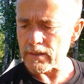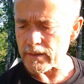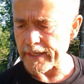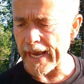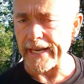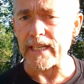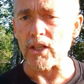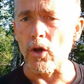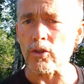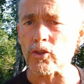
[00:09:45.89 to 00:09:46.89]
You can't get
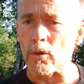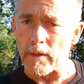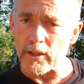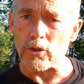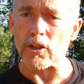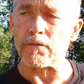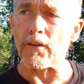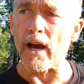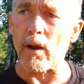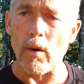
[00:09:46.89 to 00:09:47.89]
close to them, they usually
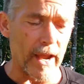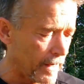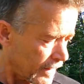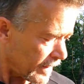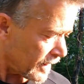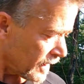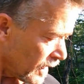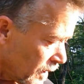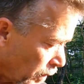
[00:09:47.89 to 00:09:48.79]
fly away. But